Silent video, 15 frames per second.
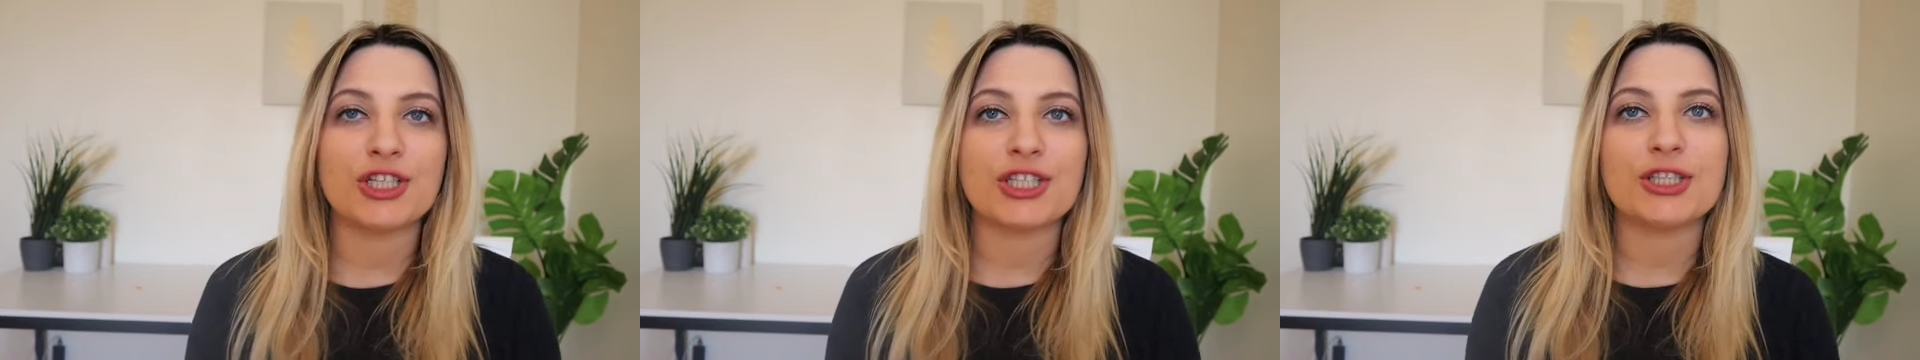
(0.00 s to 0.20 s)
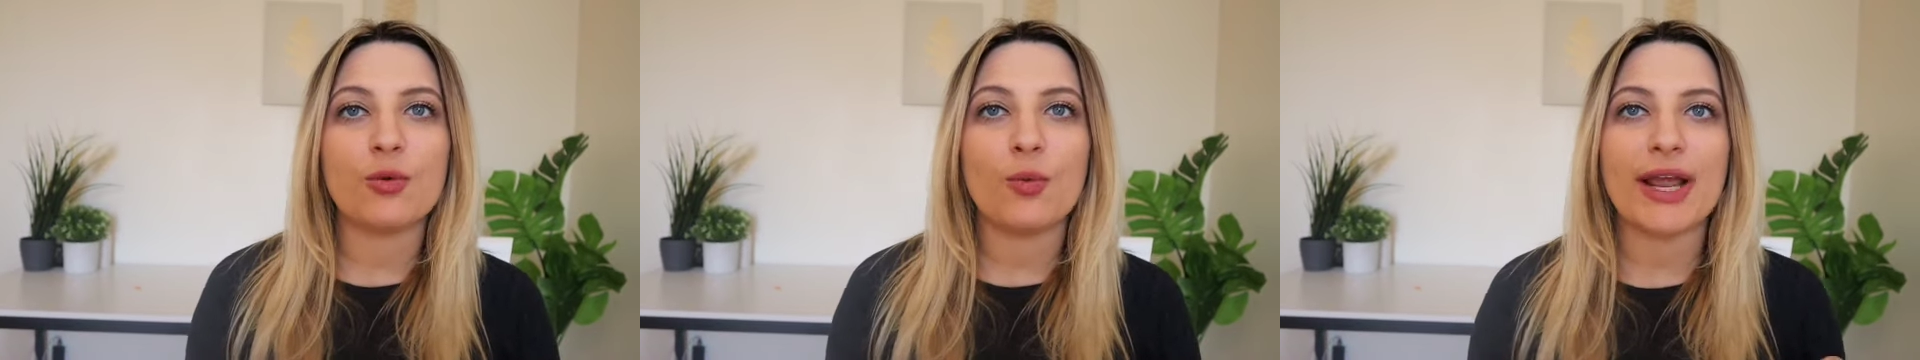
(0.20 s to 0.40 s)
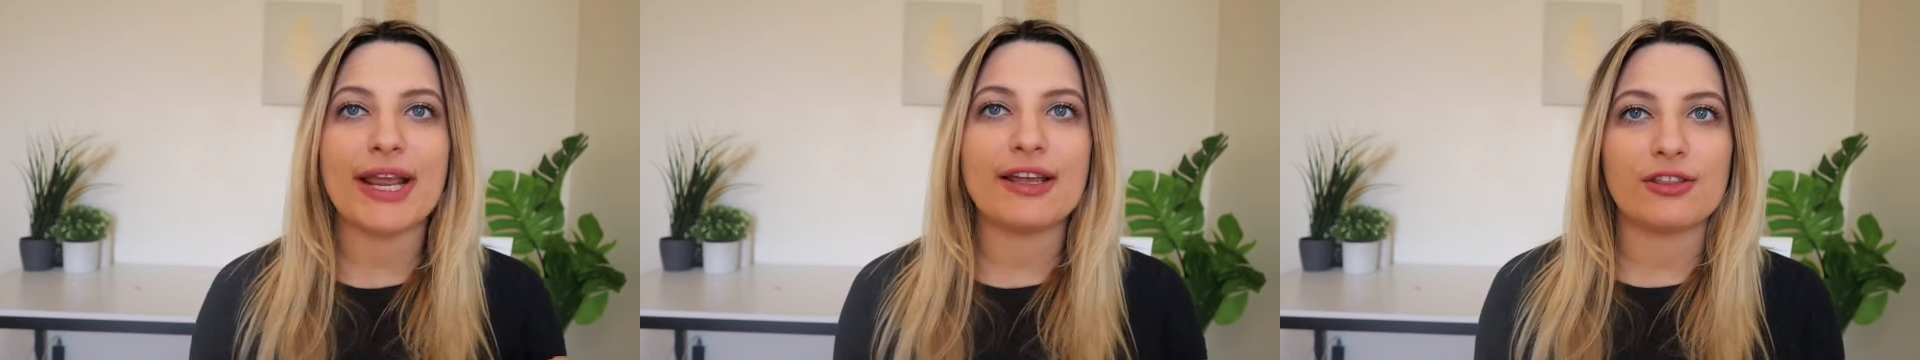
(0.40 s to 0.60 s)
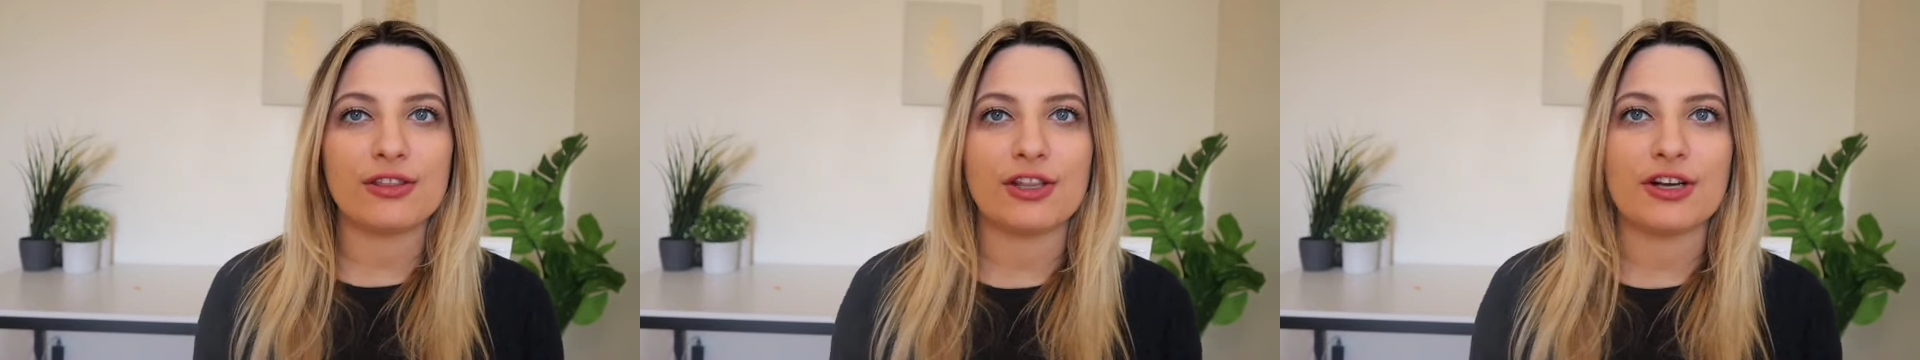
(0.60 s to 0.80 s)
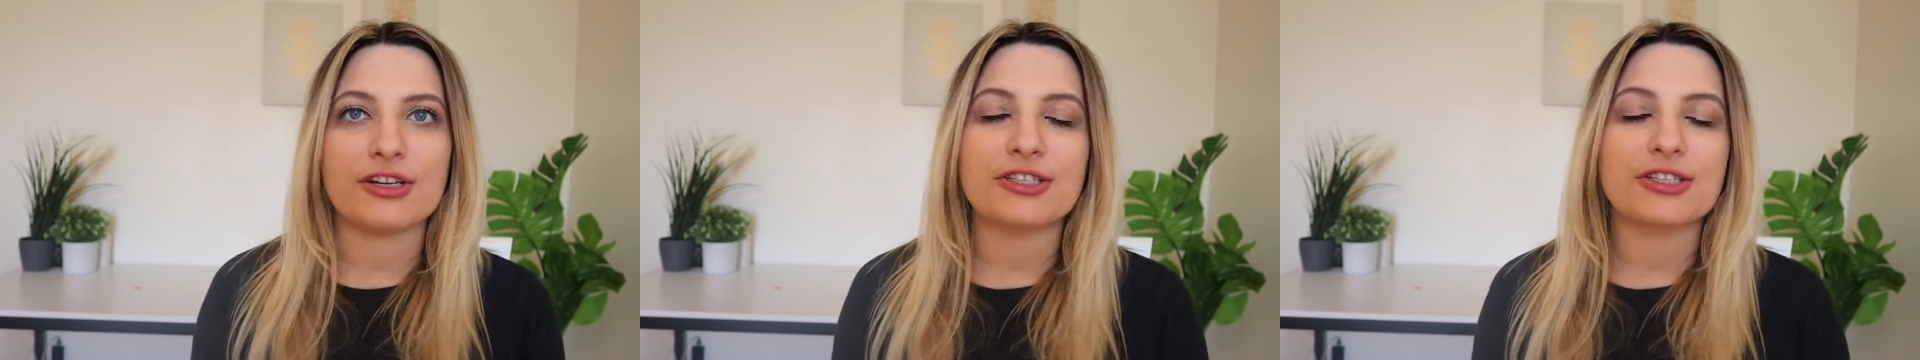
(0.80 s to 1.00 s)
just the way
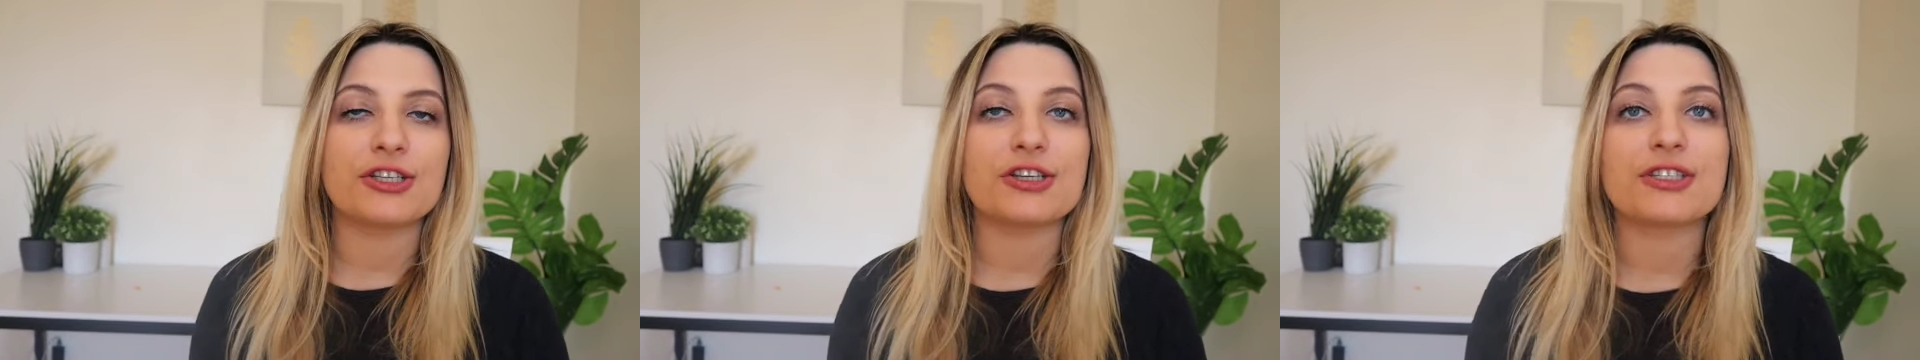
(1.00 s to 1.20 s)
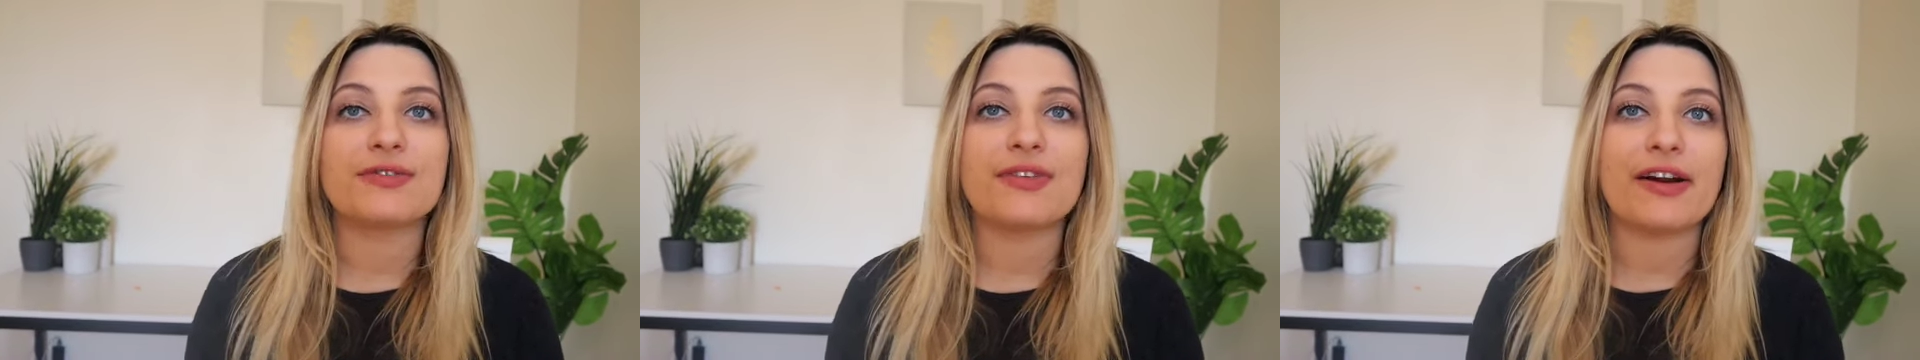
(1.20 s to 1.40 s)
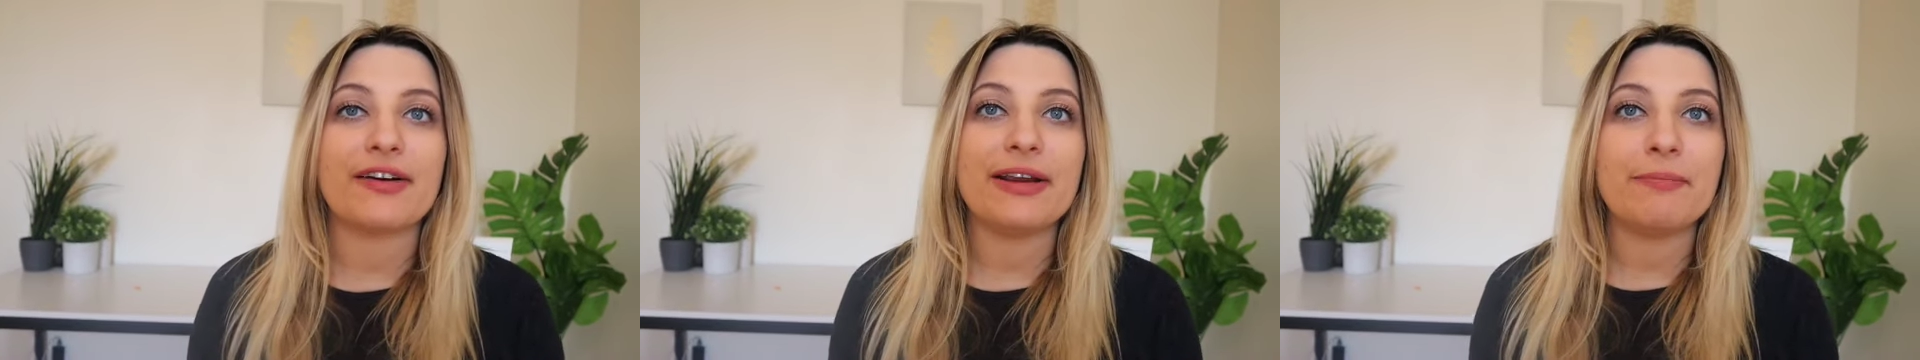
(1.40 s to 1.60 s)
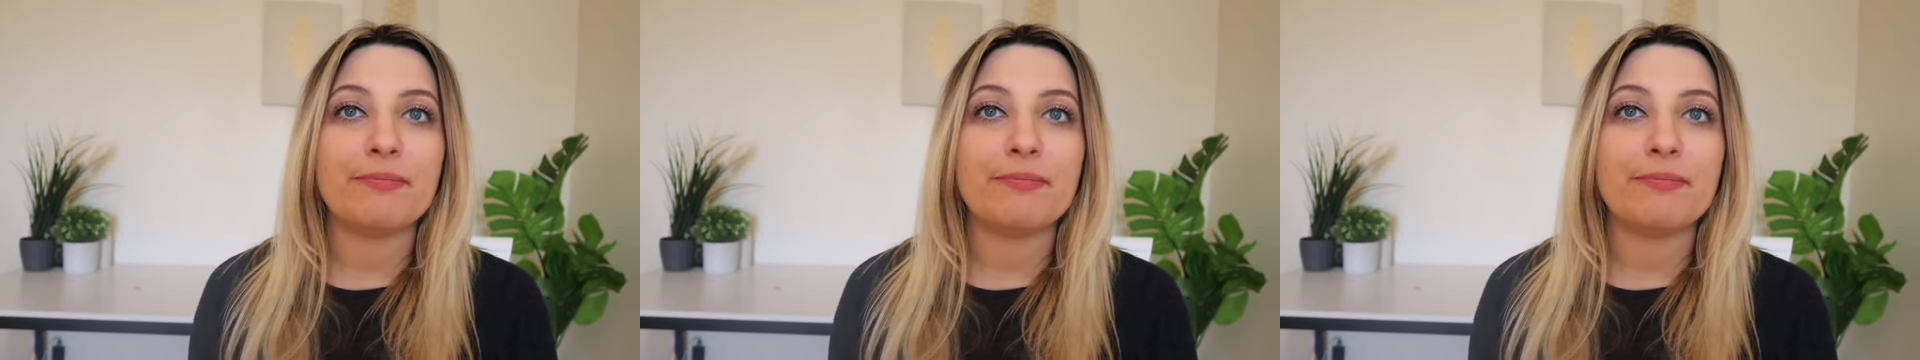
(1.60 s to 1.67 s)
it looks very